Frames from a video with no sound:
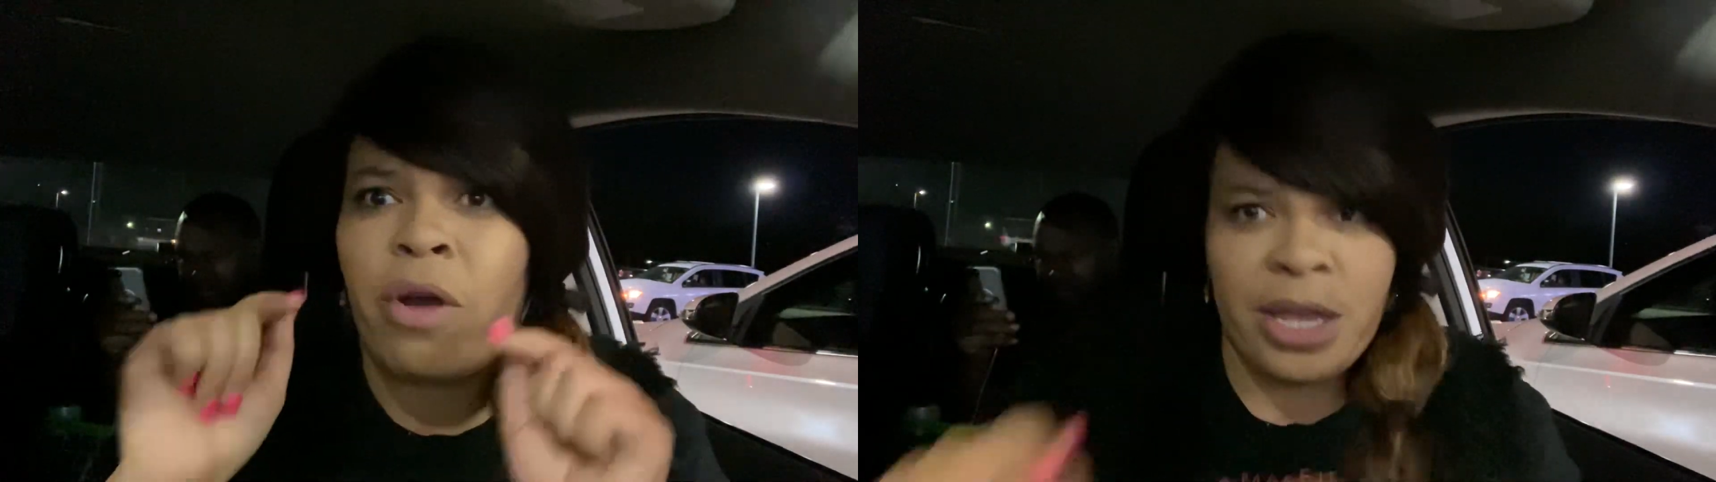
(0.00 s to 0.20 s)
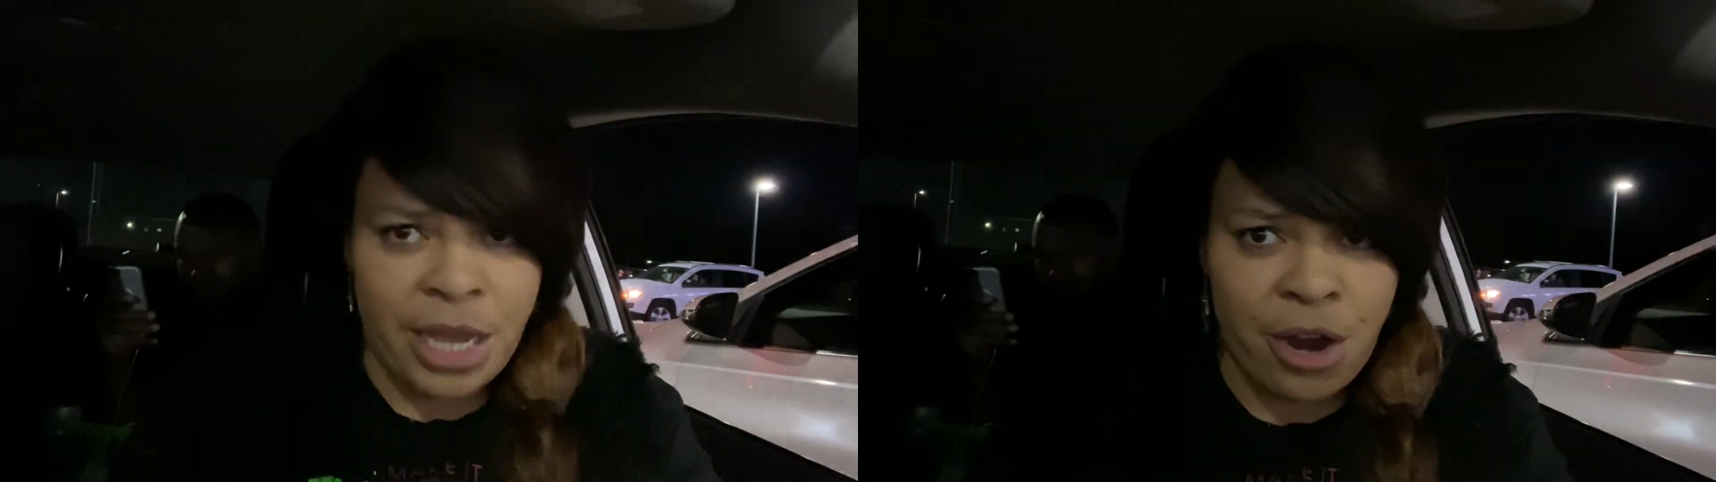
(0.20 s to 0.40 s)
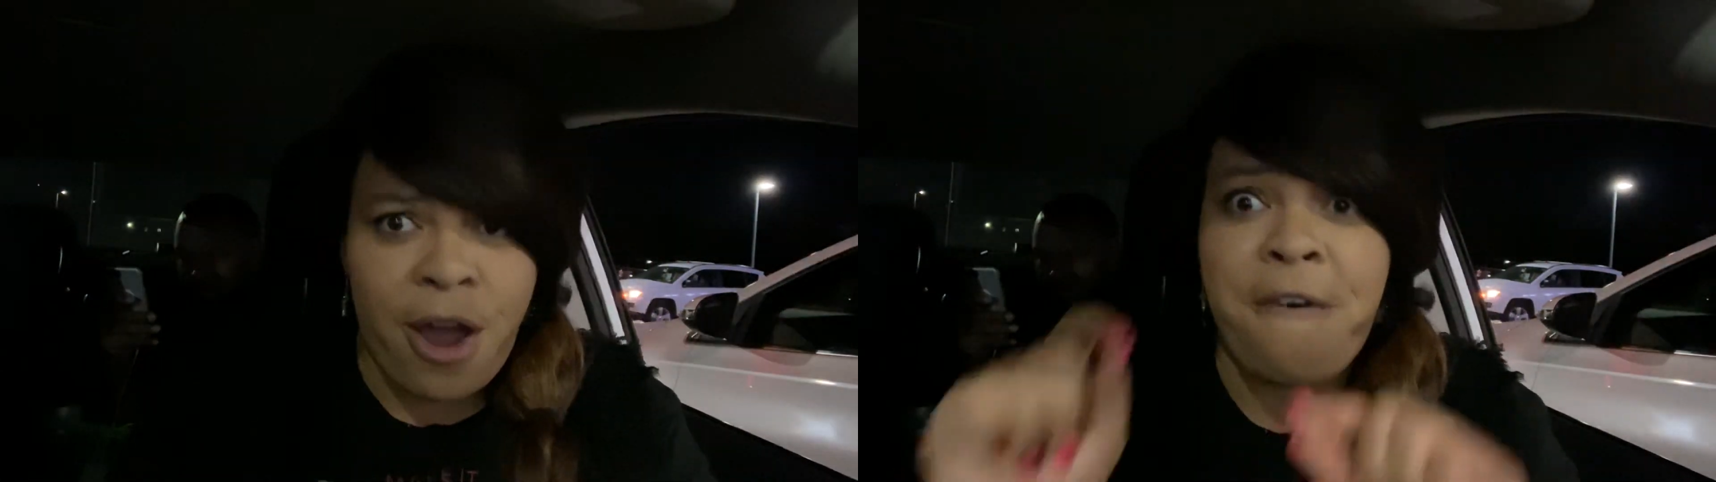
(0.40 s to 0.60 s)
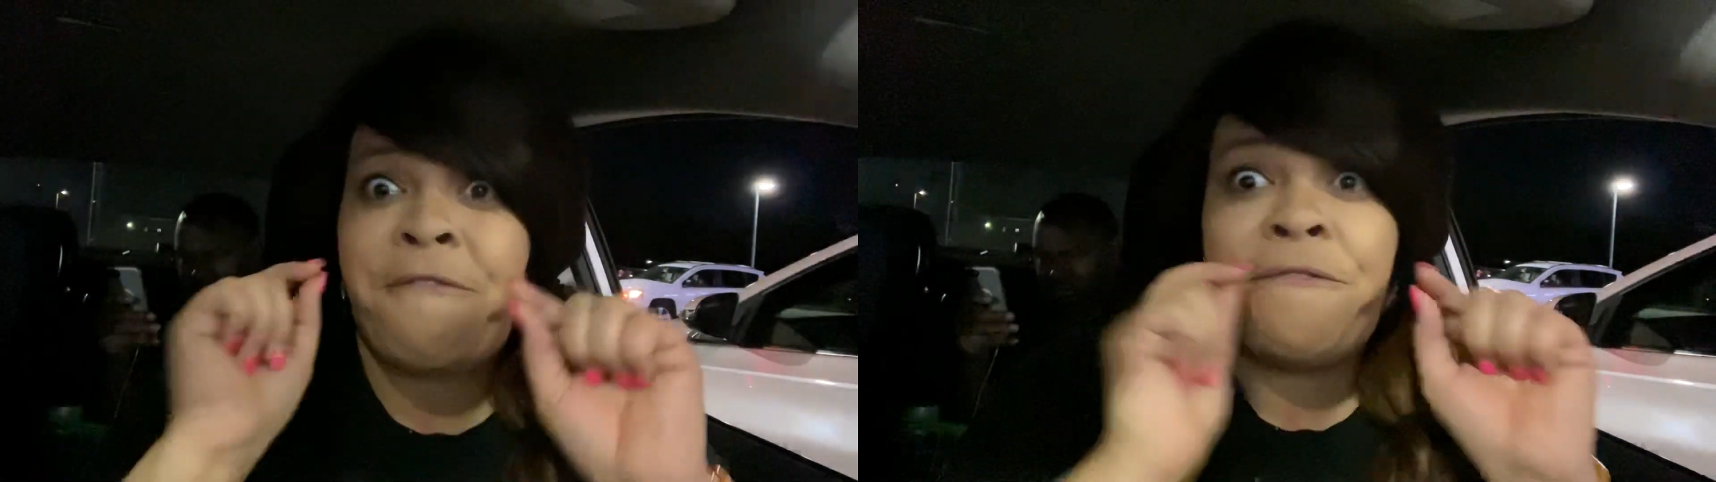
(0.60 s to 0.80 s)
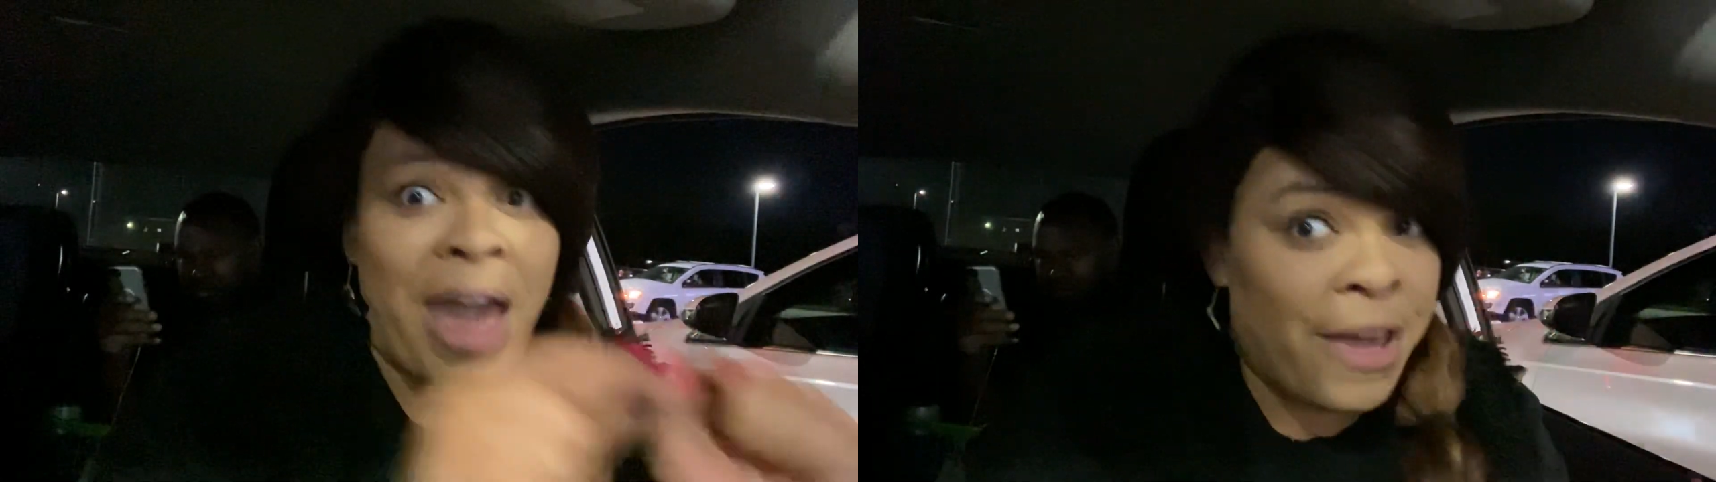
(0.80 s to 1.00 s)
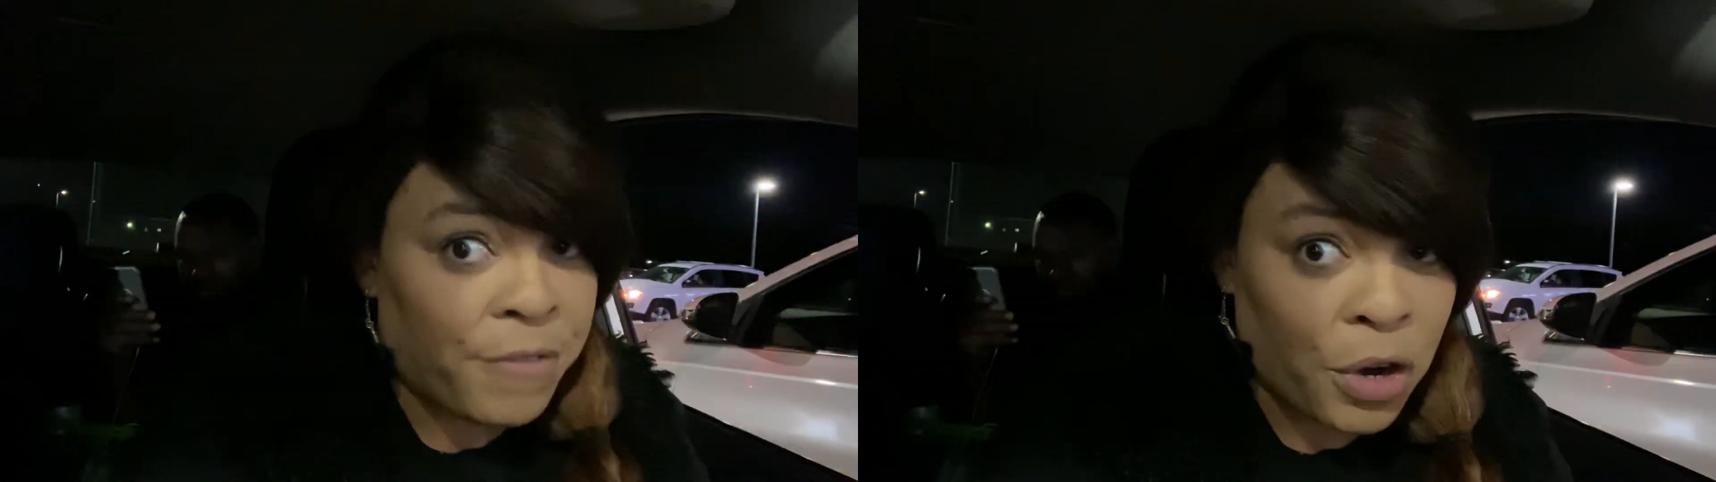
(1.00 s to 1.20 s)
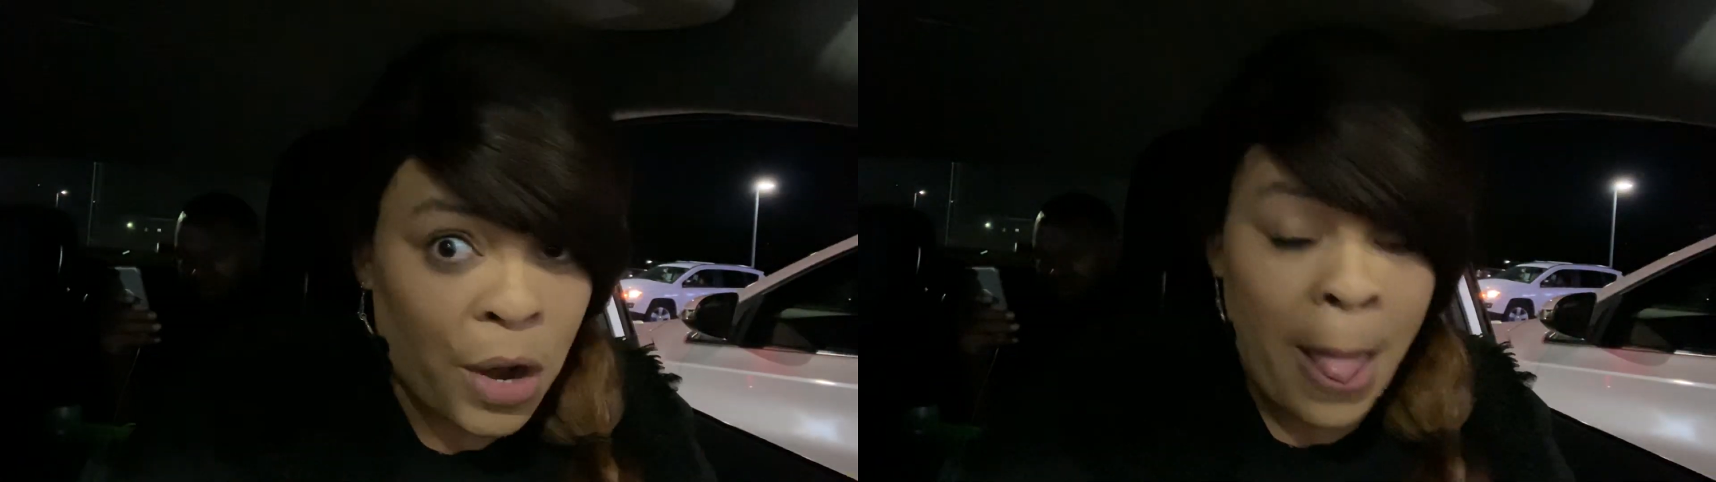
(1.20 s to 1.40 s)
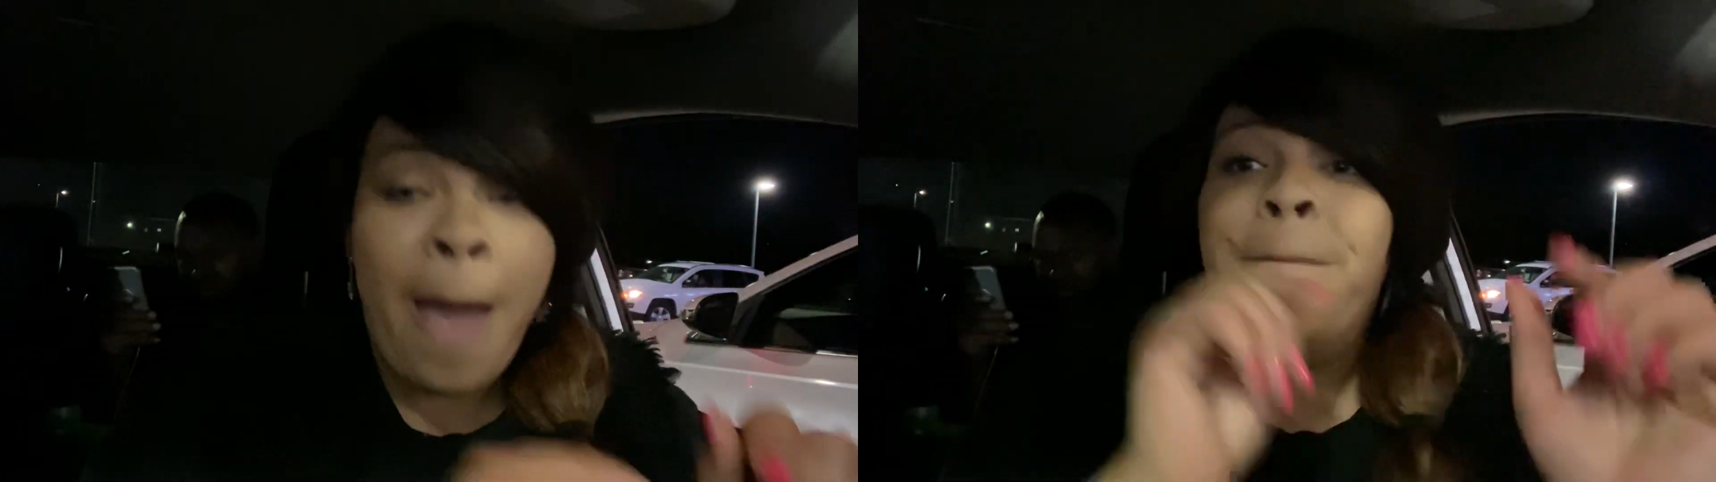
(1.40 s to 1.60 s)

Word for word: your year of favor.